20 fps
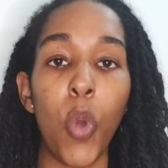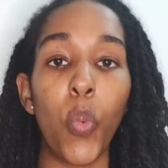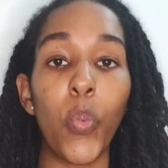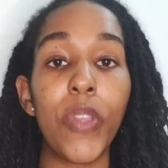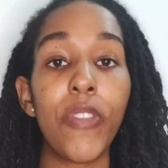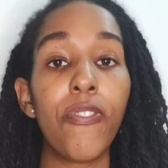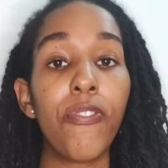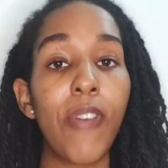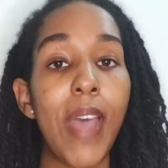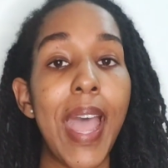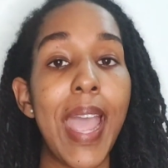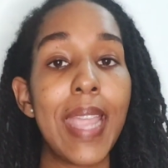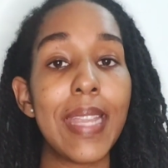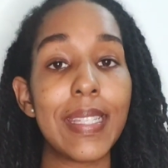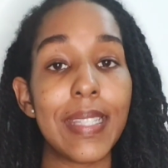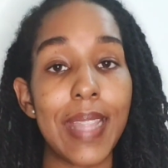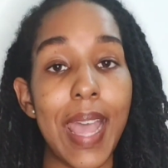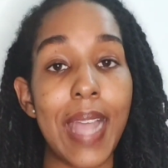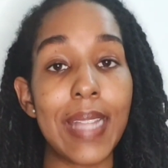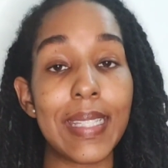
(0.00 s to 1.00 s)
we find
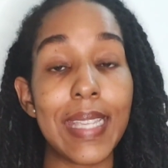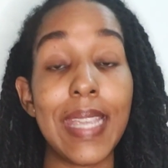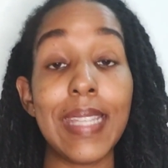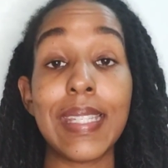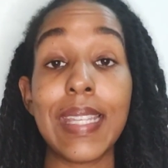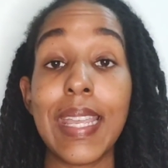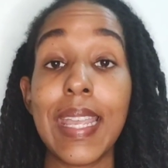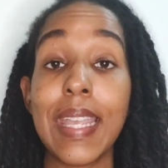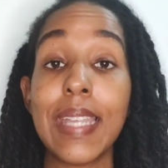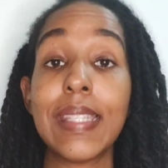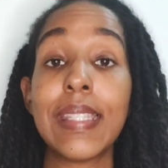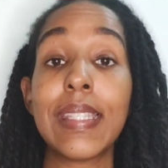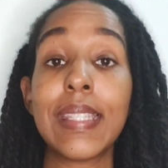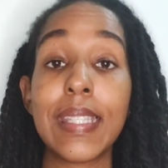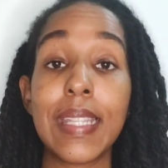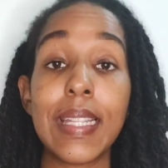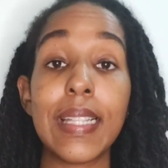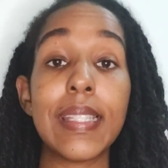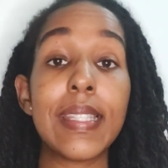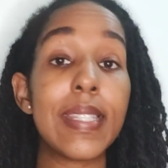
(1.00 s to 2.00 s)
that it is
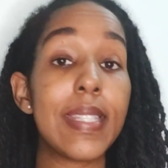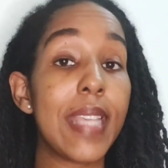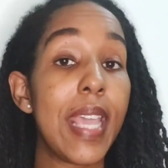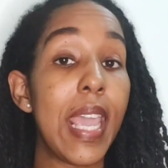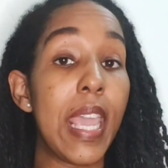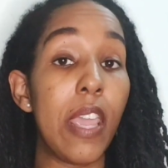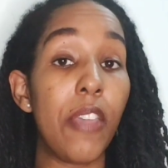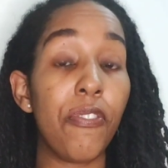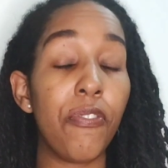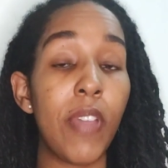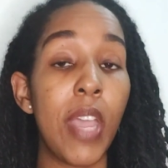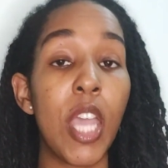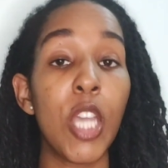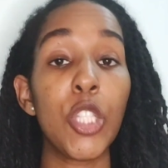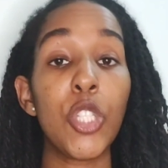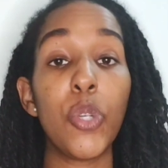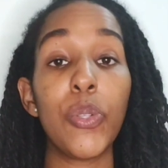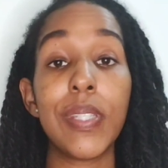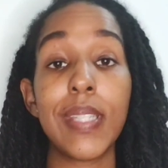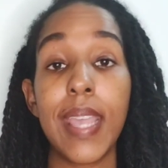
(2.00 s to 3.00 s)
still safe
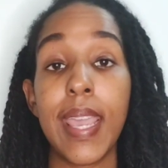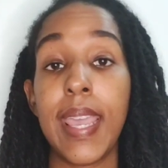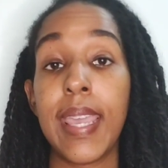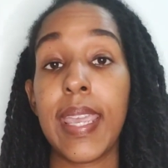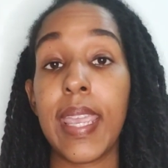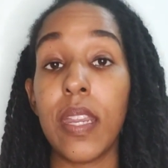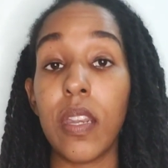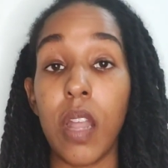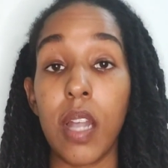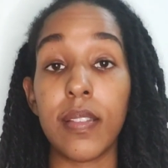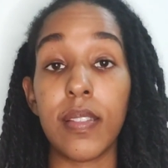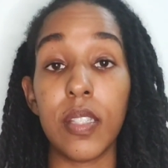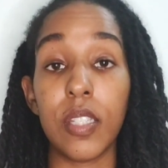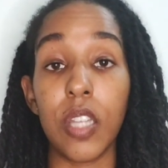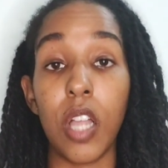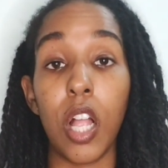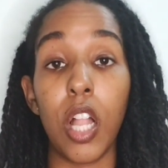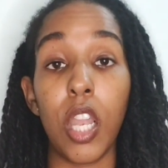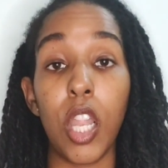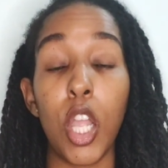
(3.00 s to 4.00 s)
to take
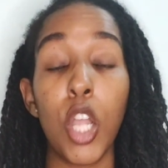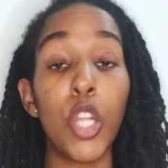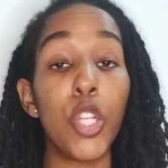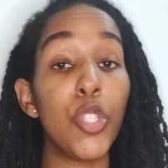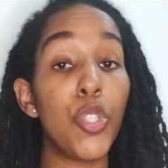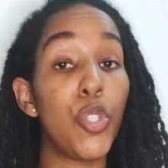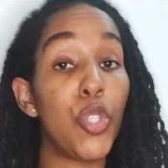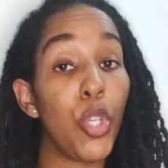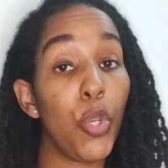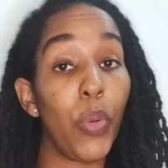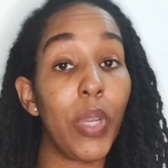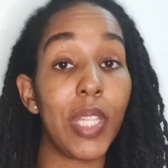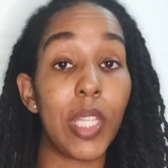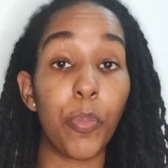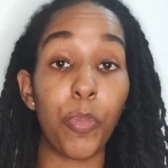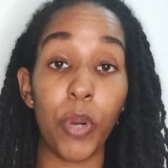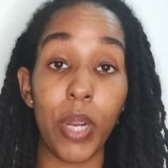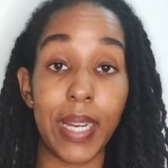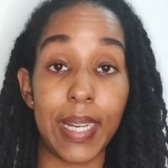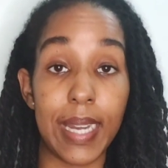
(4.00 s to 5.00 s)
inositol during the
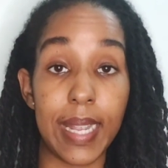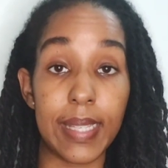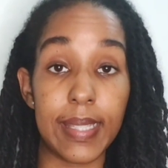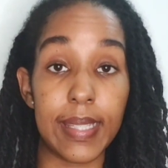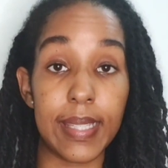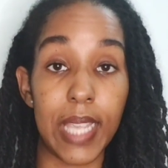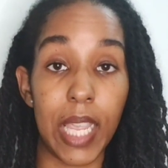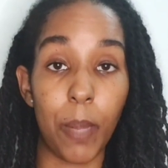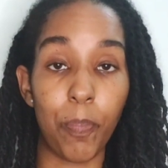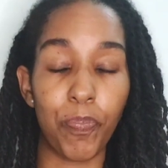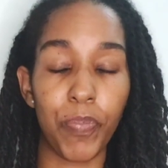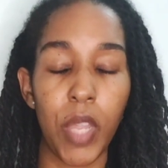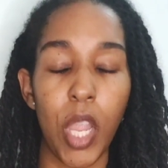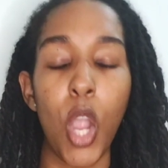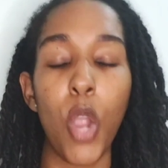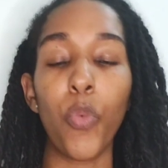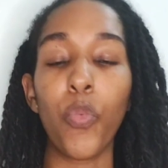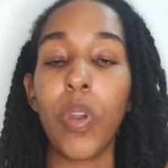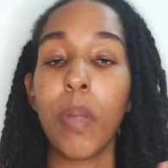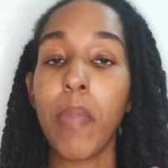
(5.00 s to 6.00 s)
pregnancy.
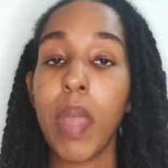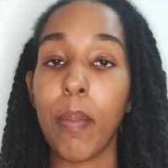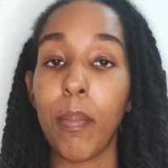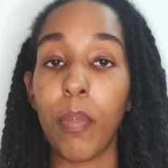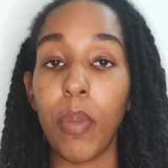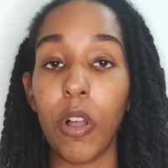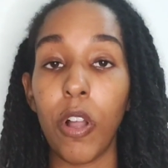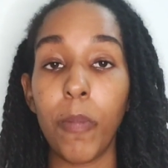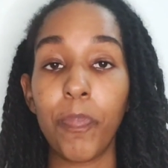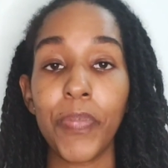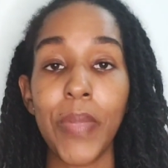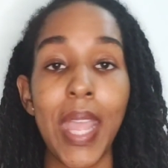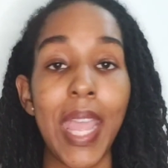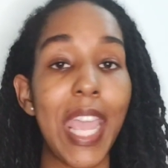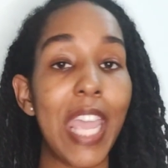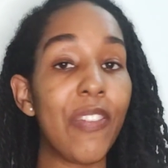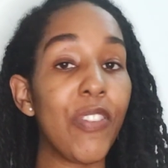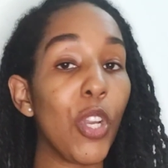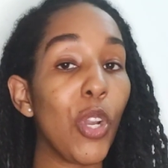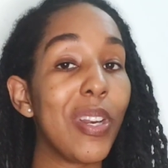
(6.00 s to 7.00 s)
Remember,
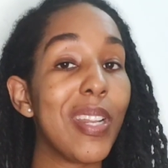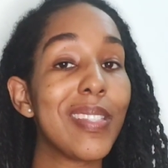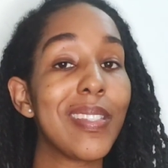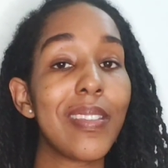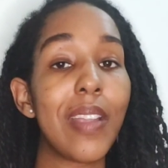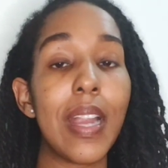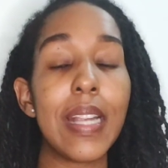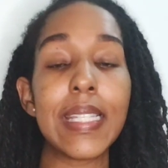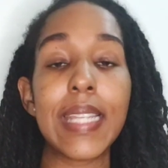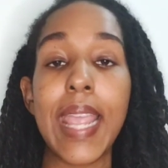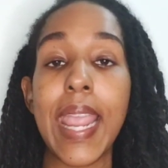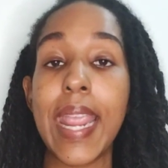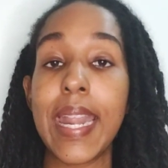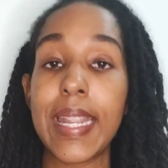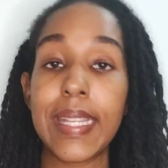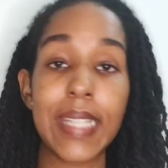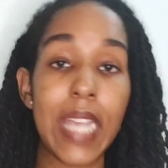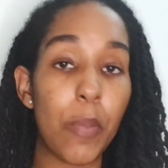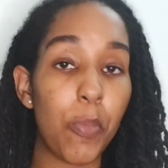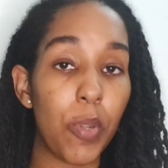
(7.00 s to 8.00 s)
if you're going to start
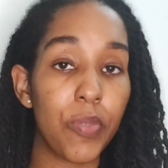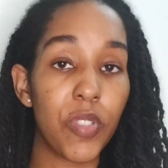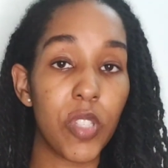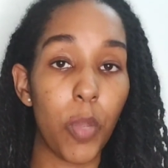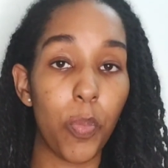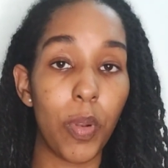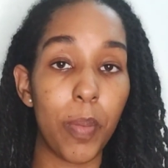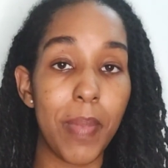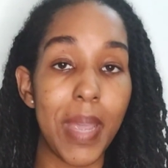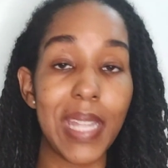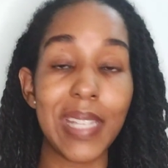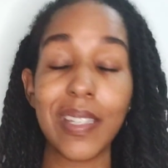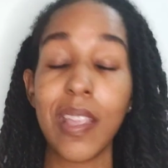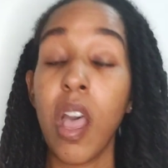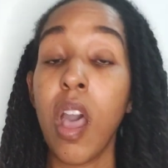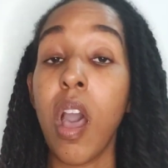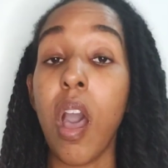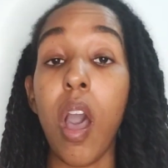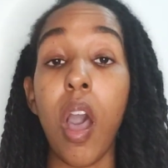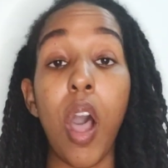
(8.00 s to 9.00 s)
any type of supplement,
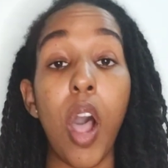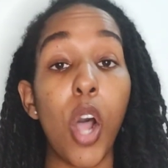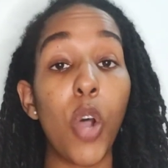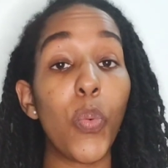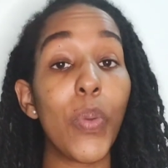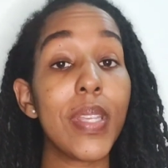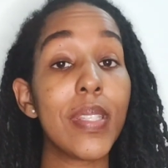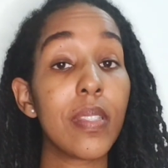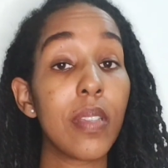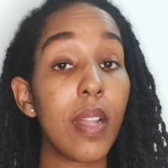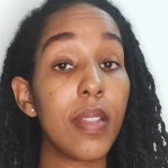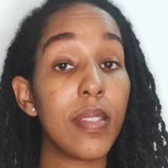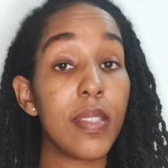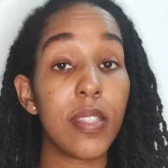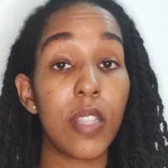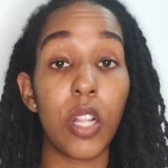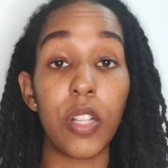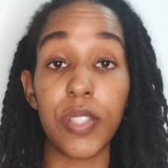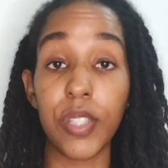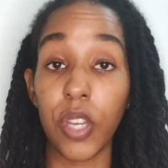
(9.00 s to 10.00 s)
always
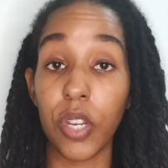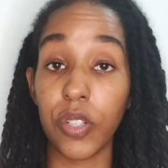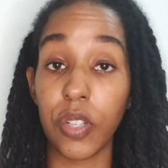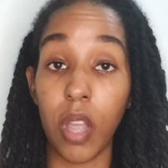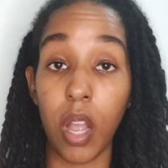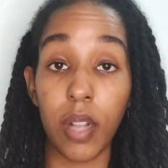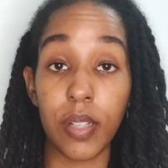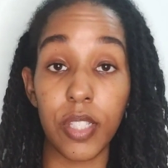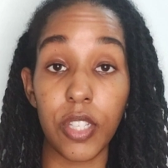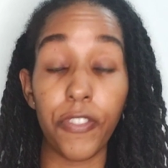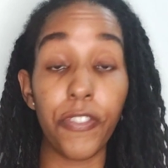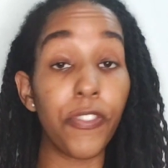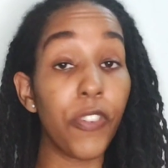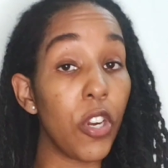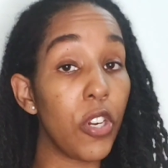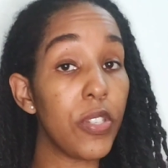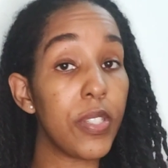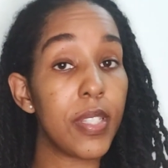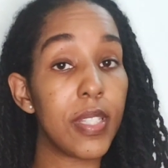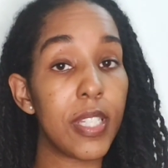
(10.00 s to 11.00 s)
consult your doctor
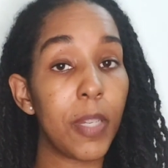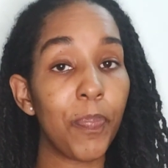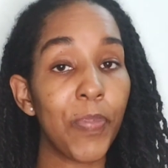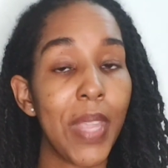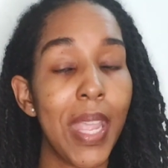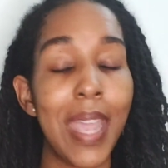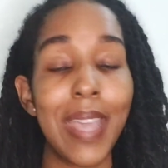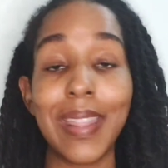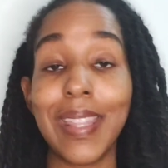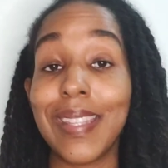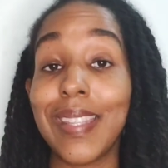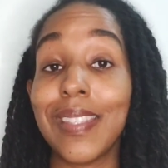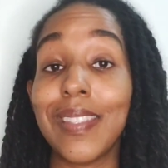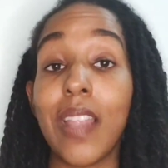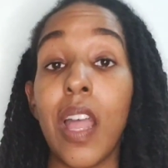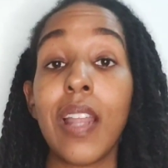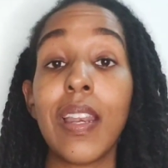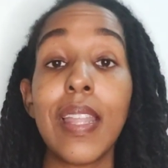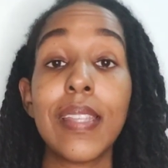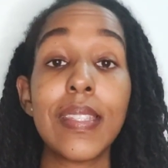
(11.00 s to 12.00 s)
first. This is
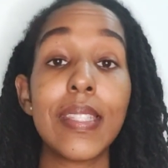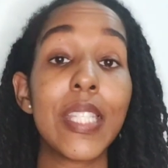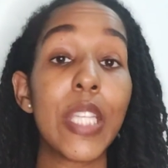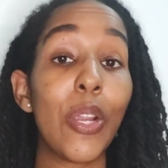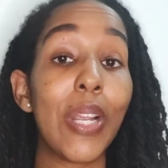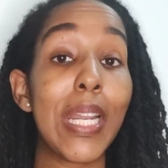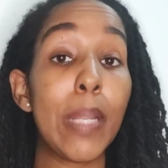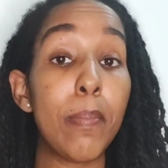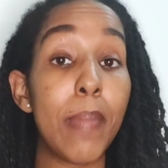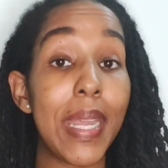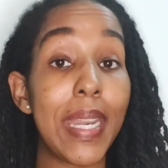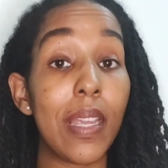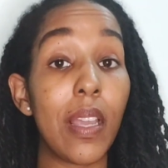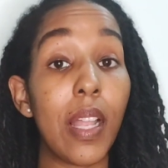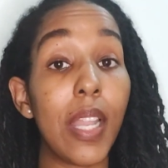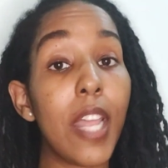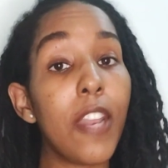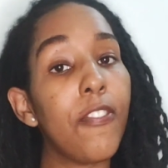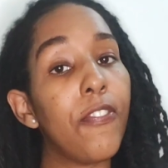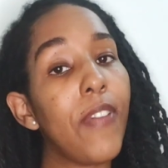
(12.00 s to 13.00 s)
not necessarily
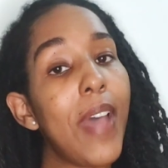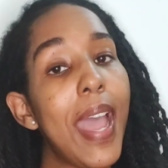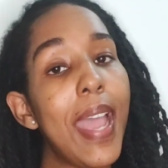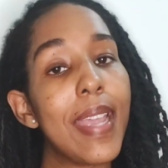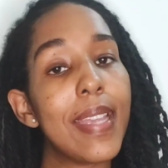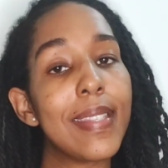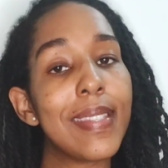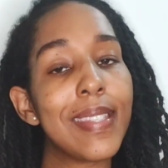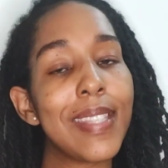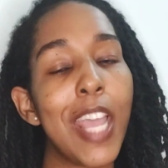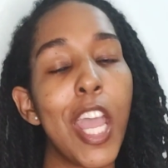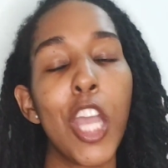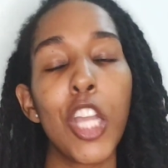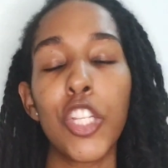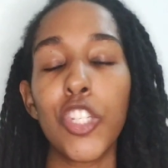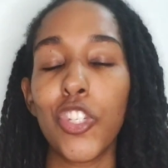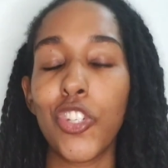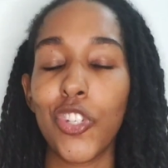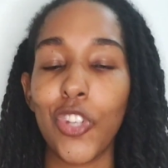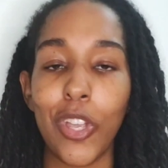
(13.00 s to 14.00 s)
medical advice,
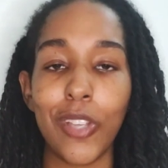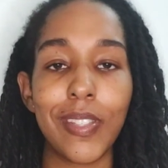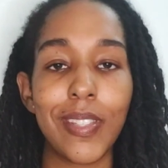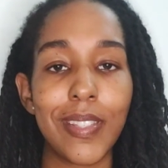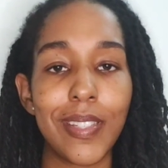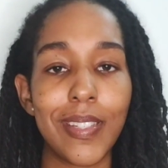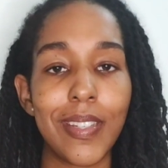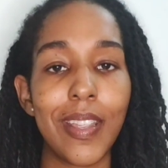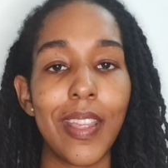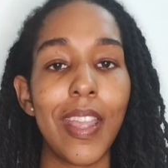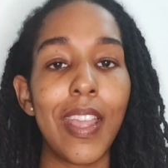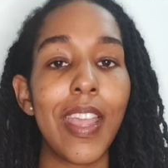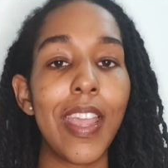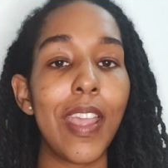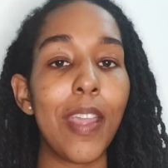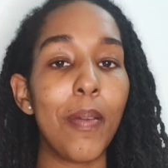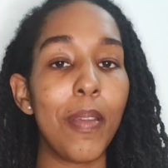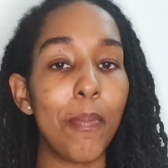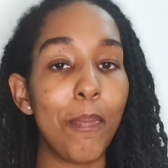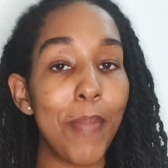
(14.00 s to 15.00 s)
just
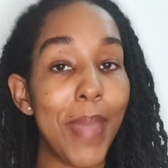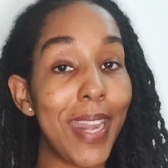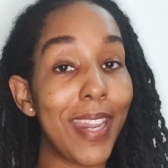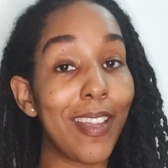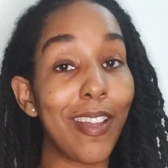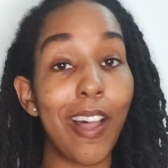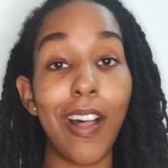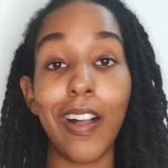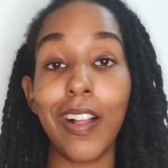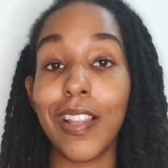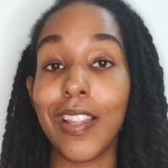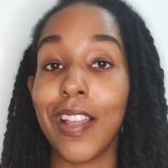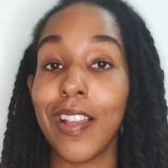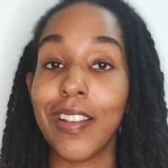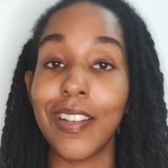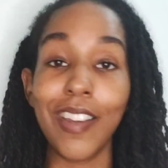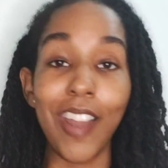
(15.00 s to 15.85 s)
medical